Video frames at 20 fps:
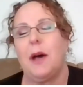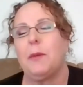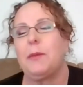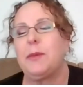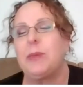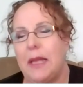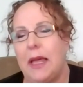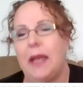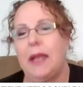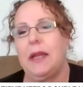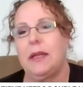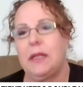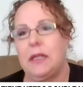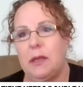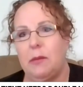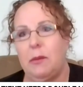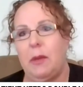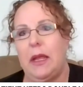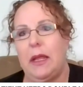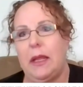upsetting
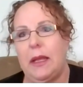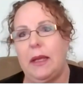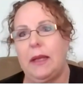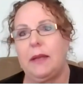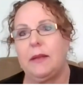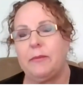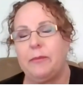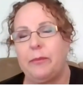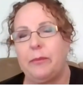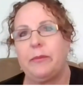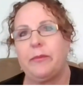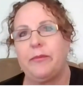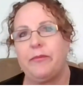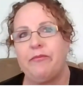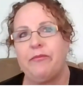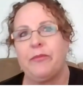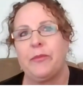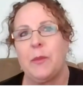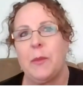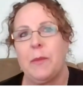to me that
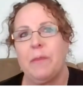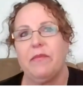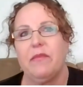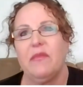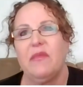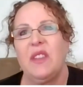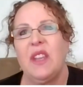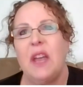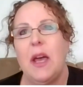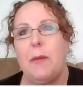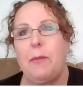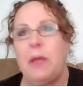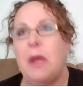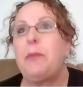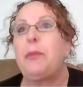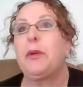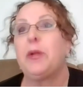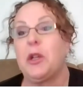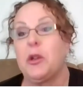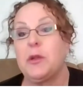
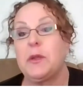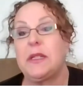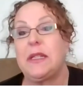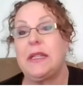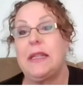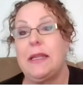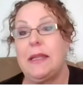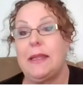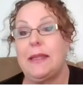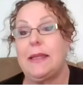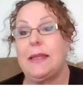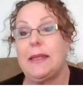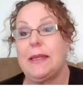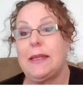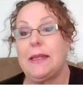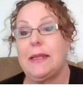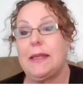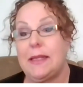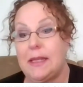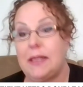people don't see
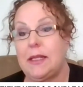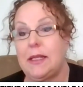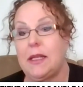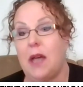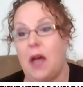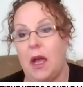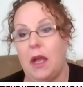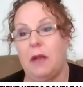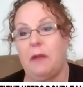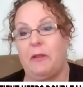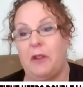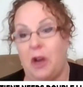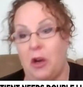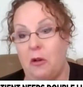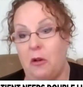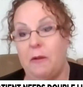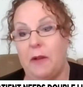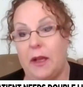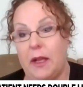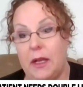this side of
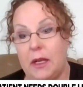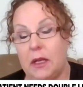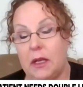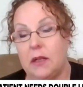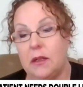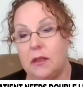COVID.